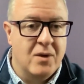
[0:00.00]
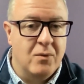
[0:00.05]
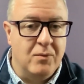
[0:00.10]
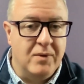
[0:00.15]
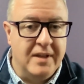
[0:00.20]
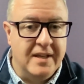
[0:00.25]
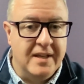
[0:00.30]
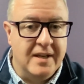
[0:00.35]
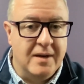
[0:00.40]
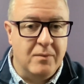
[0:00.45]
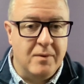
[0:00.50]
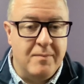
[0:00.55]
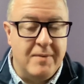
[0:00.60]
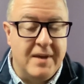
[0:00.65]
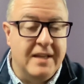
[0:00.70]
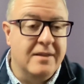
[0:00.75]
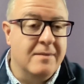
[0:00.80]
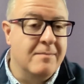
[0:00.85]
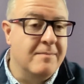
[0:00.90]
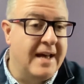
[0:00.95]
We
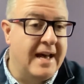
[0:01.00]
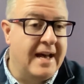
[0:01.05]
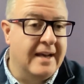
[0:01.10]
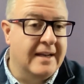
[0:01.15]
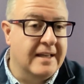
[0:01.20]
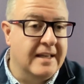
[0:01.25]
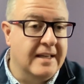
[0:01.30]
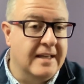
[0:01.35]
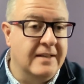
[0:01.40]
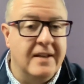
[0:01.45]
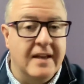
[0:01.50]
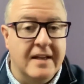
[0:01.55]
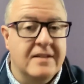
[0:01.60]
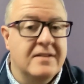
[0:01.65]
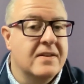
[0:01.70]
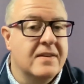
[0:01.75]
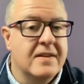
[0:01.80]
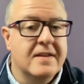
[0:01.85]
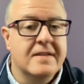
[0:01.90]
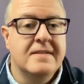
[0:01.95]
paid them back,
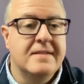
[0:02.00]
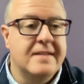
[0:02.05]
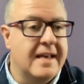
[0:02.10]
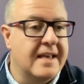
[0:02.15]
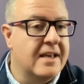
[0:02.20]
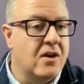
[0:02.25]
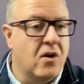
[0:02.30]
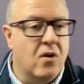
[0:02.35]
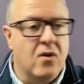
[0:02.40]
and to this day,